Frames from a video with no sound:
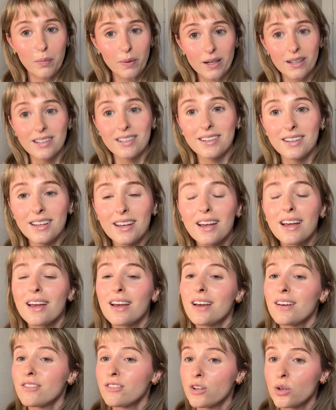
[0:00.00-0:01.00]

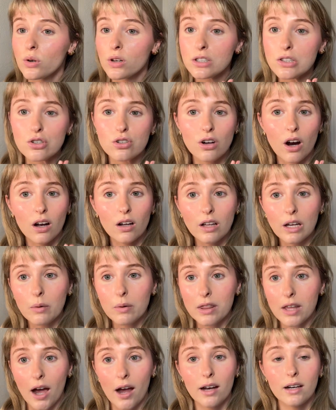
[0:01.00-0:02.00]
If you are struggling with
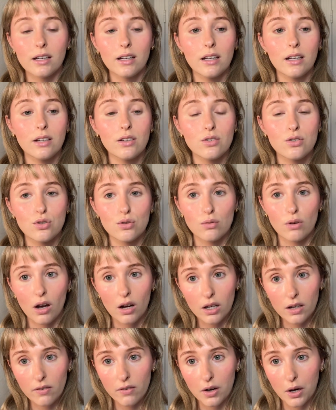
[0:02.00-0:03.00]
acne, do not
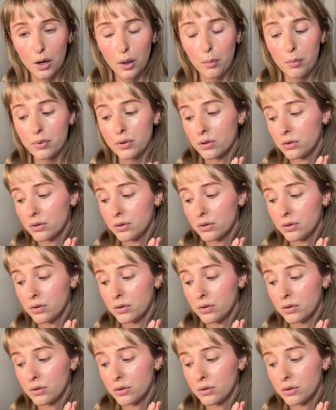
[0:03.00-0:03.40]
give up.